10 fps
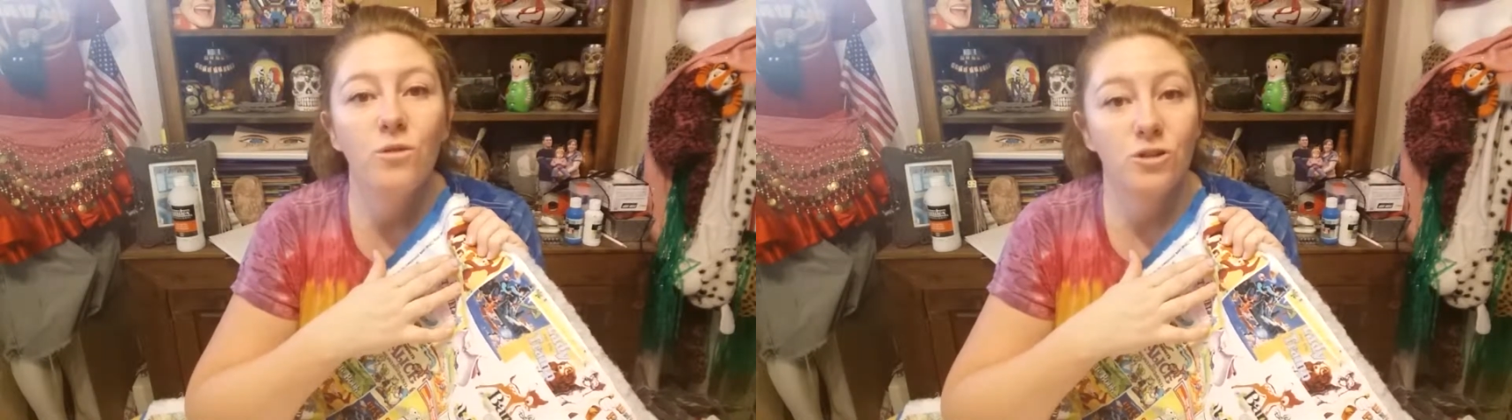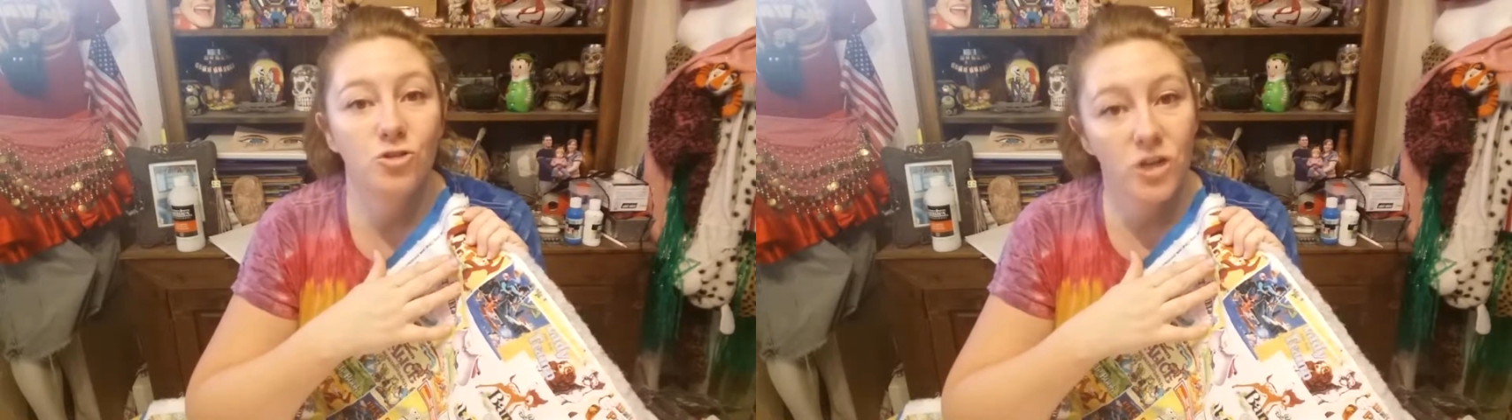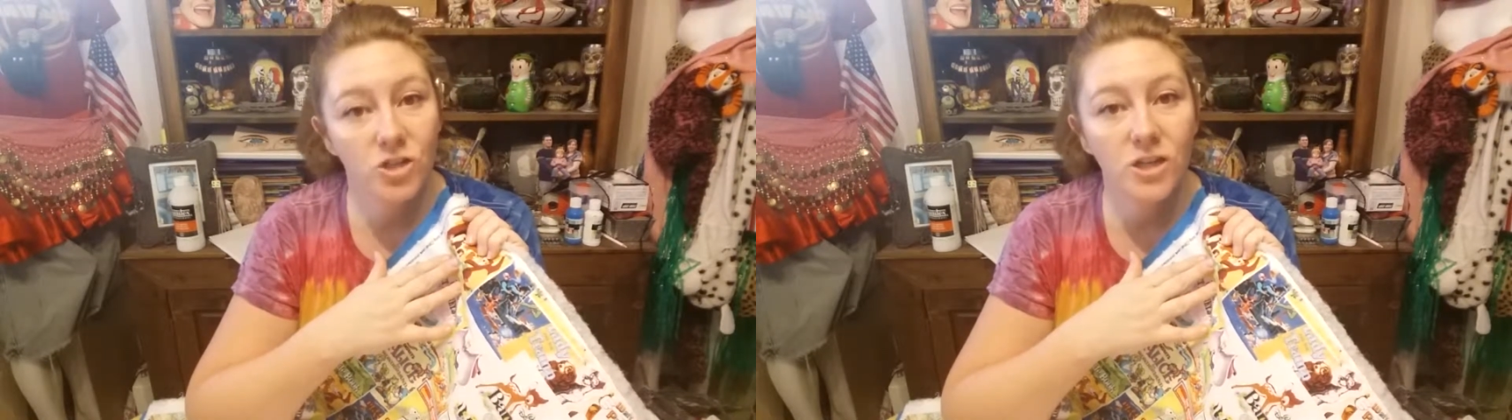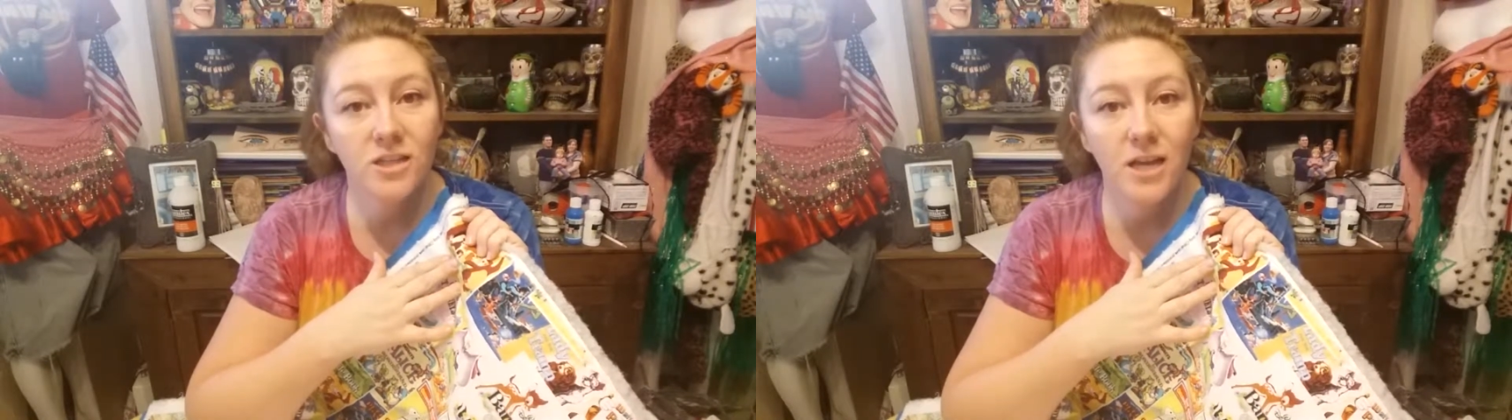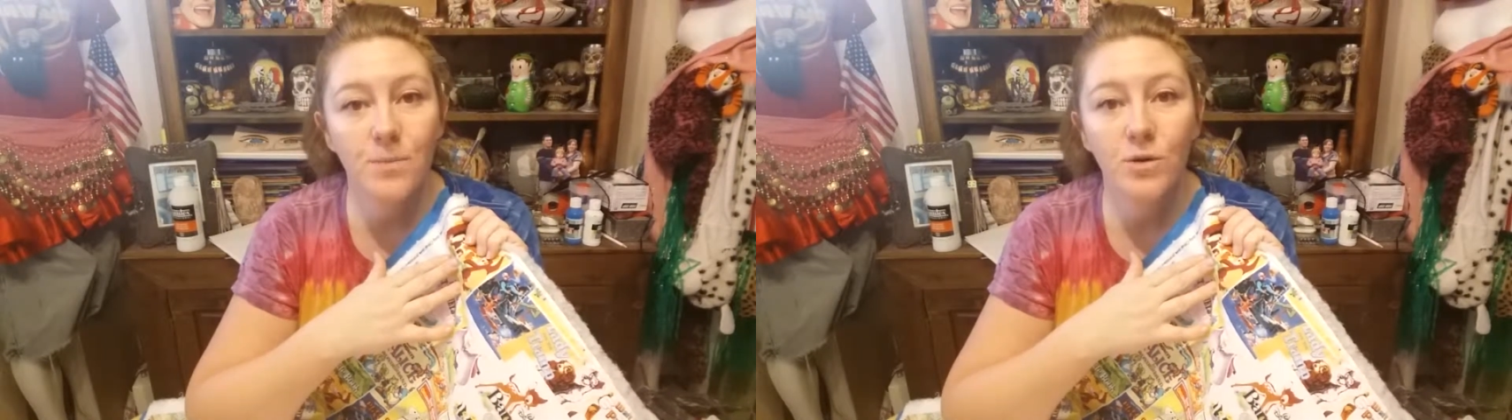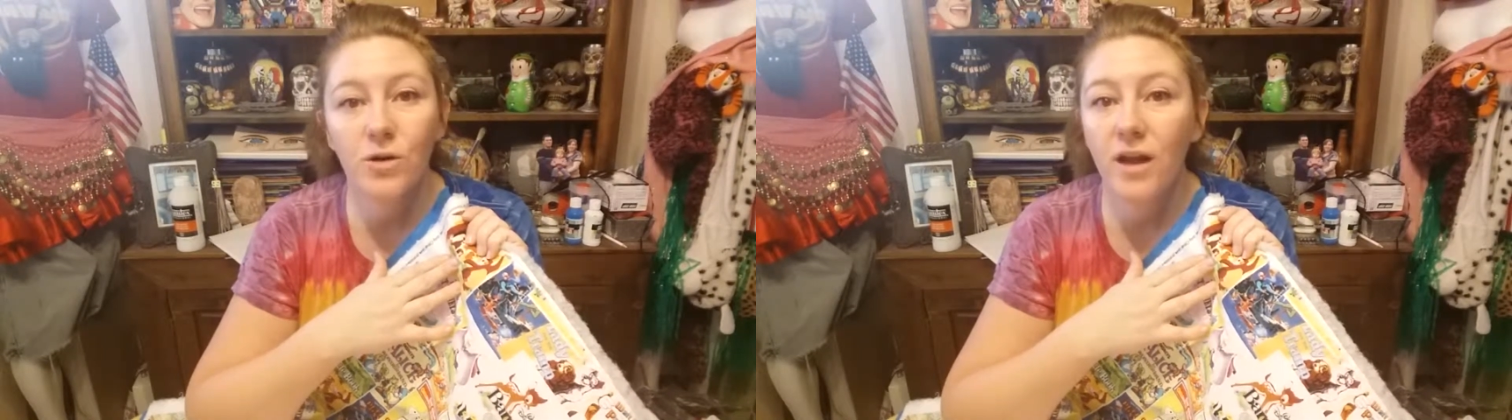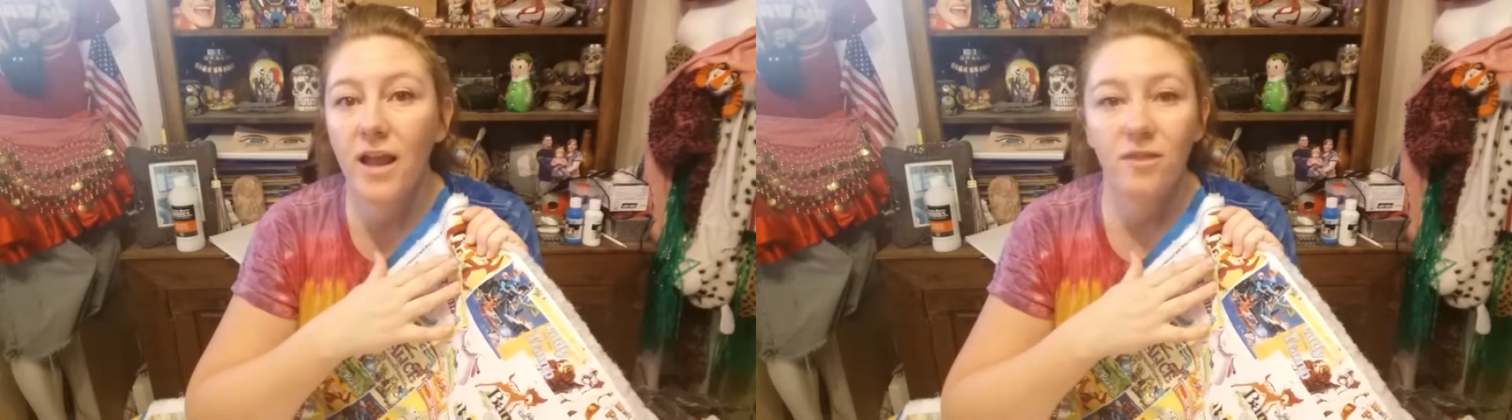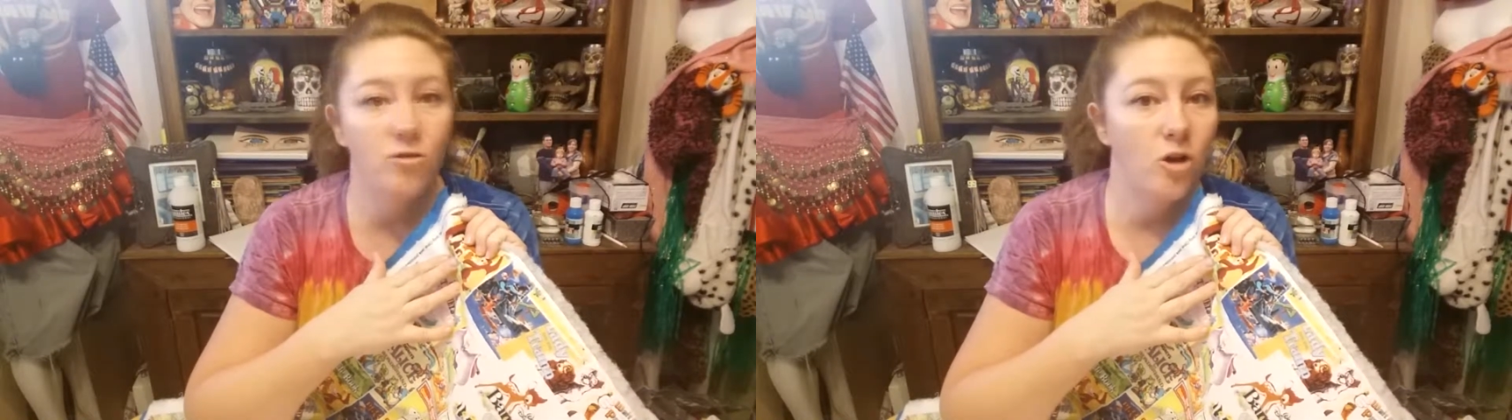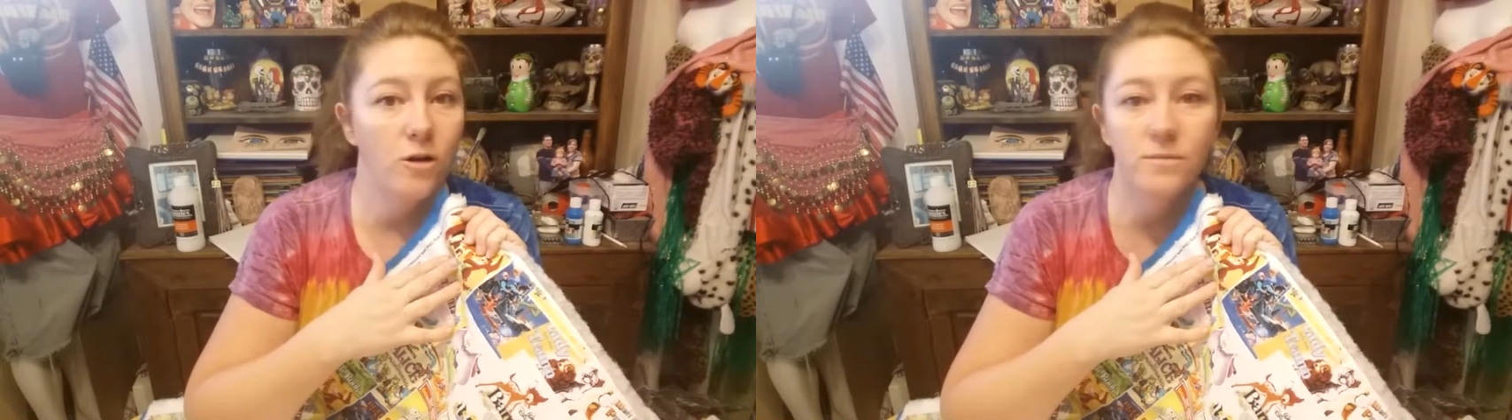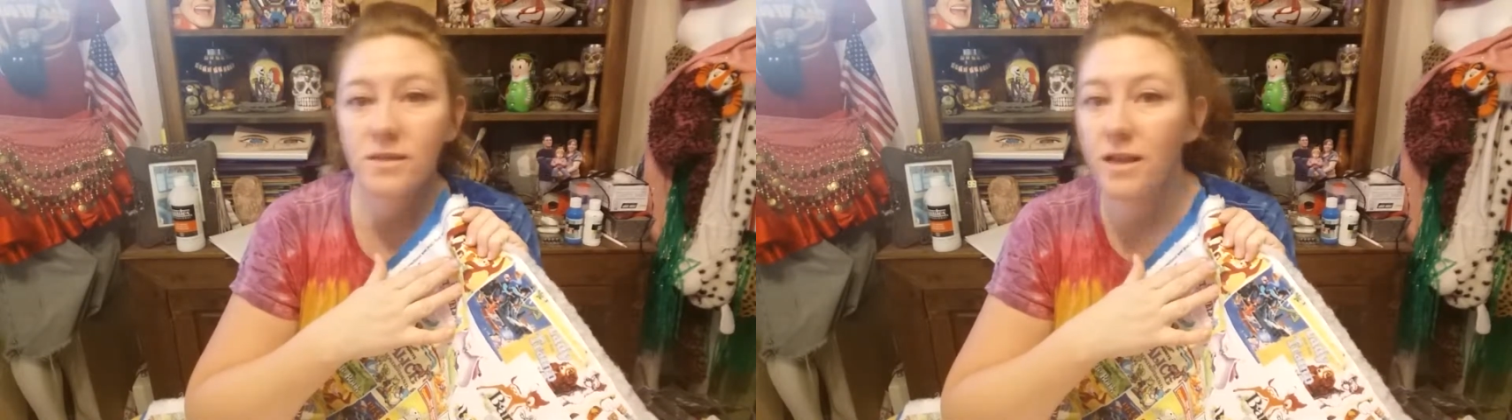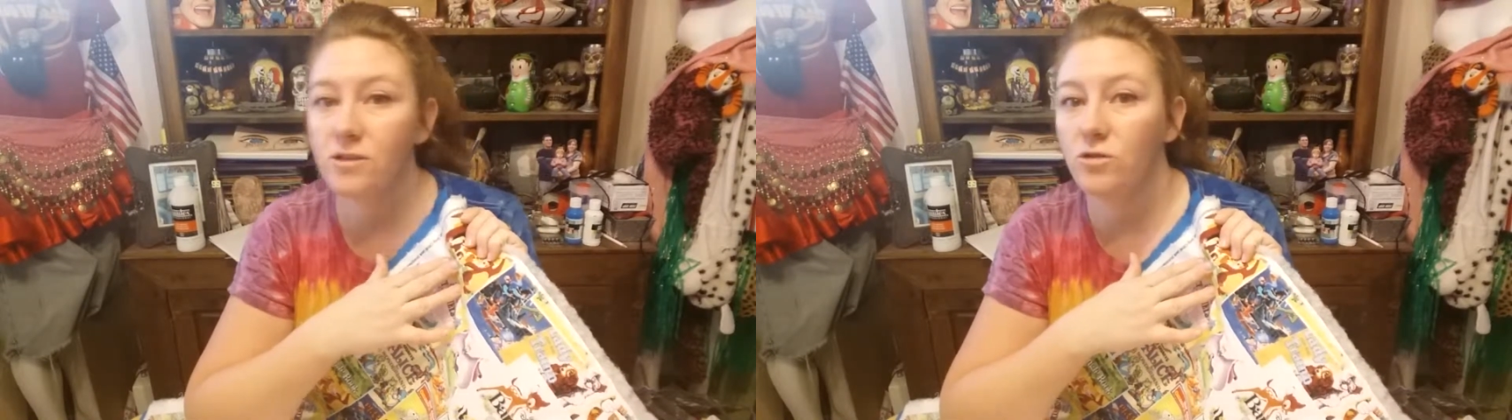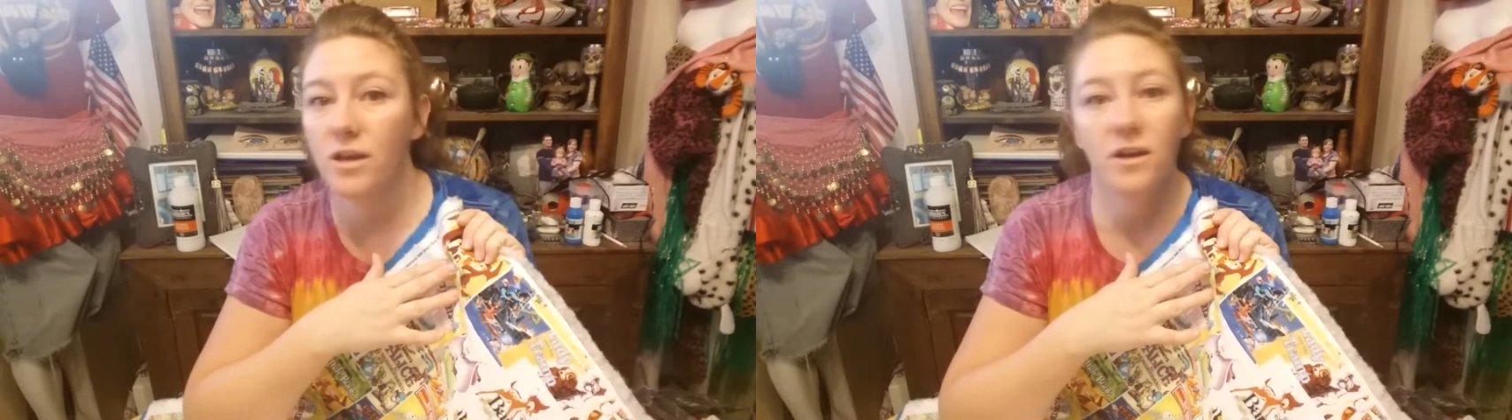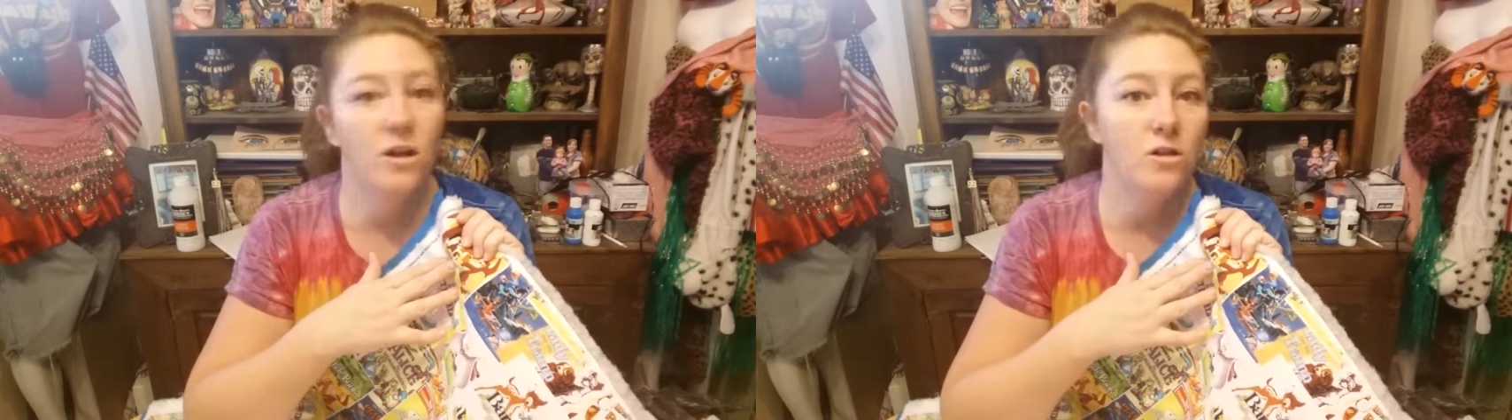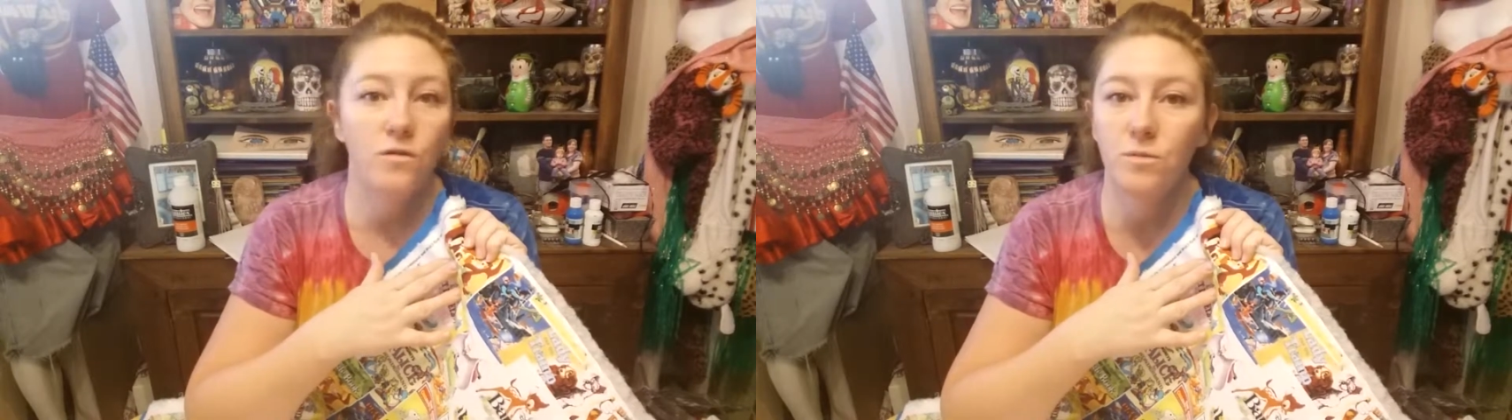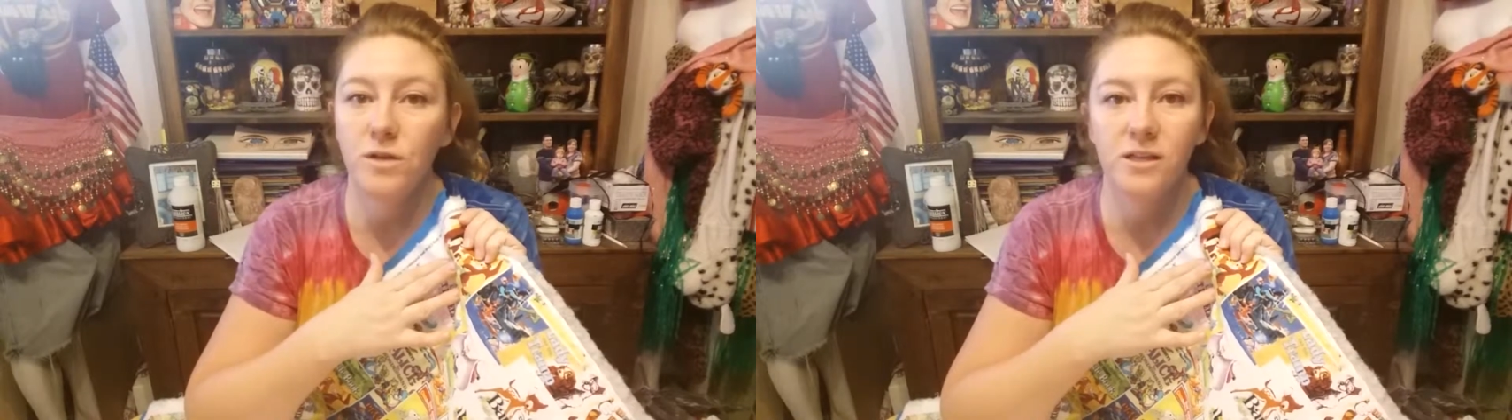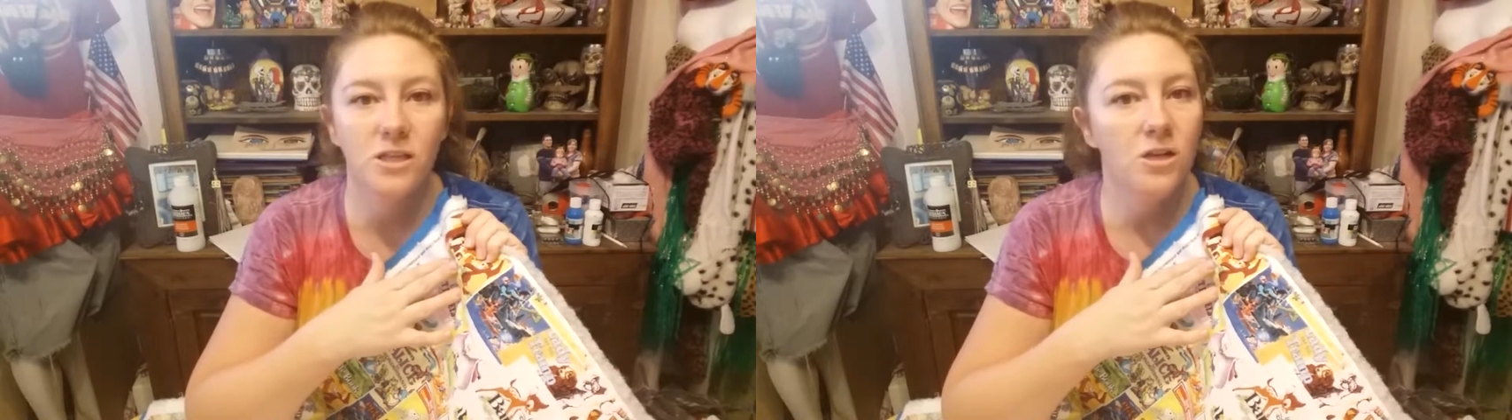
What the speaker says: when you're changing a diaper and their arms and legs are kicking all over the place.